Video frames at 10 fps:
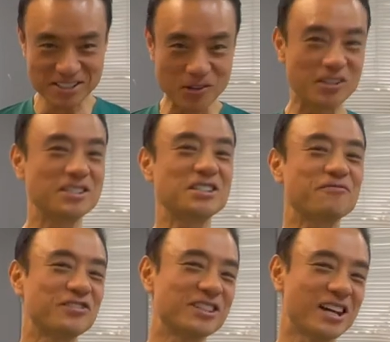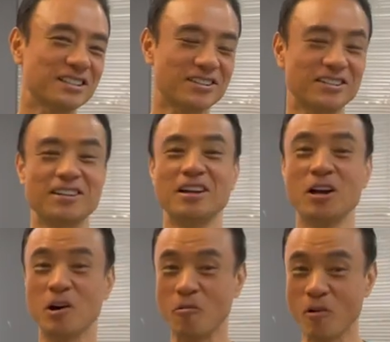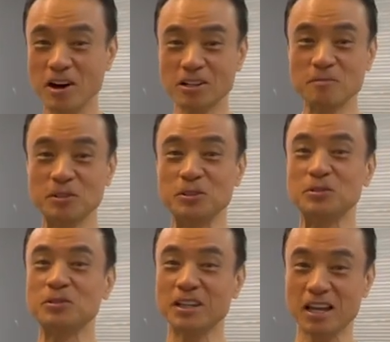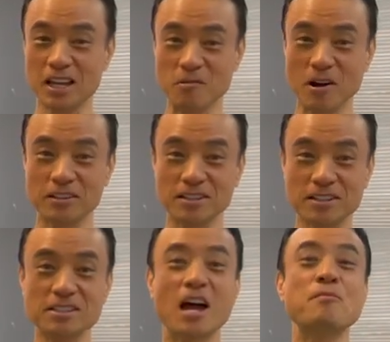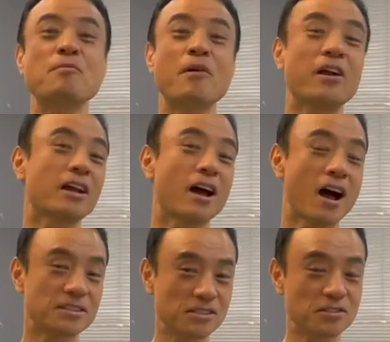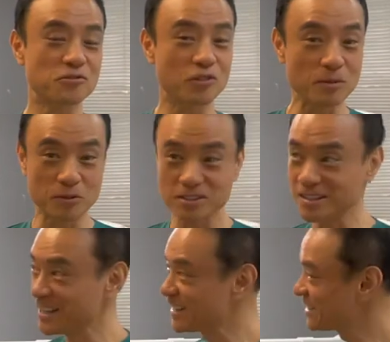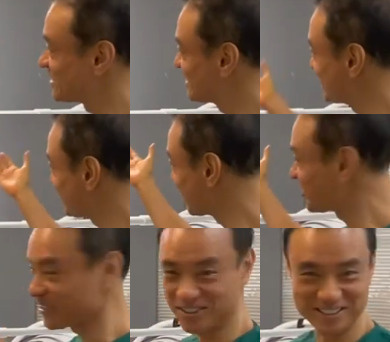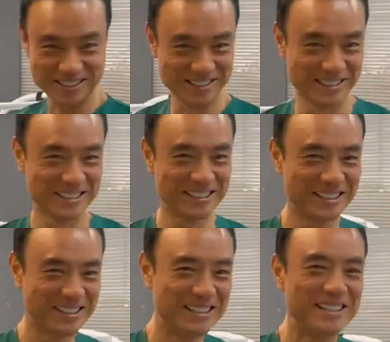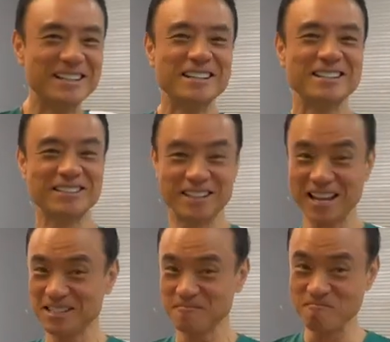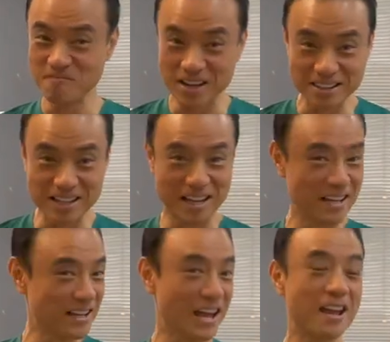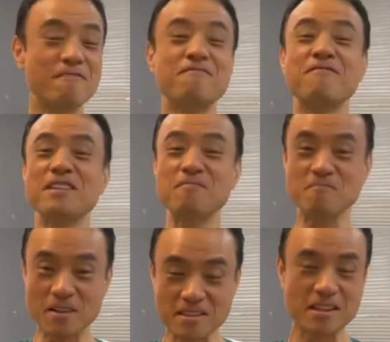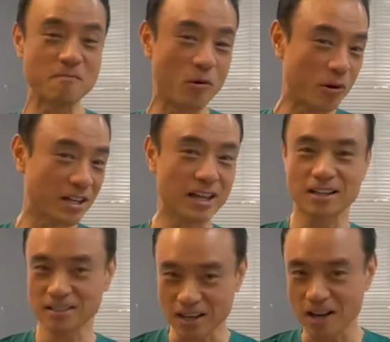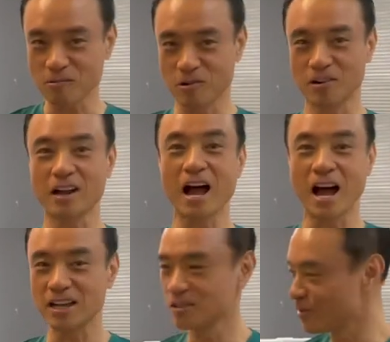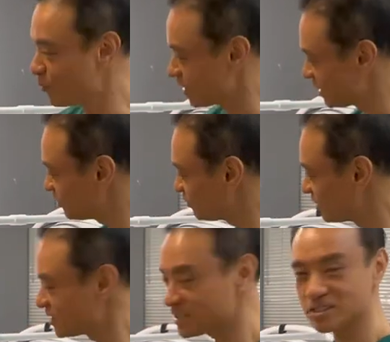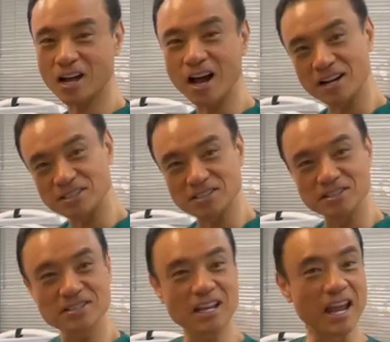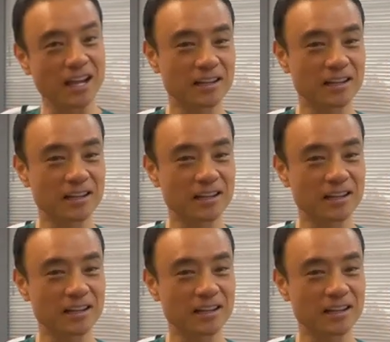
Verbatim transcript: Holistic Foot Doctor. Welcome to K Wellness Hyperbaric Oxygen Treatment Center. Today is Monday. Every Monday morning, like a clockwork, I go into this oxygen tank.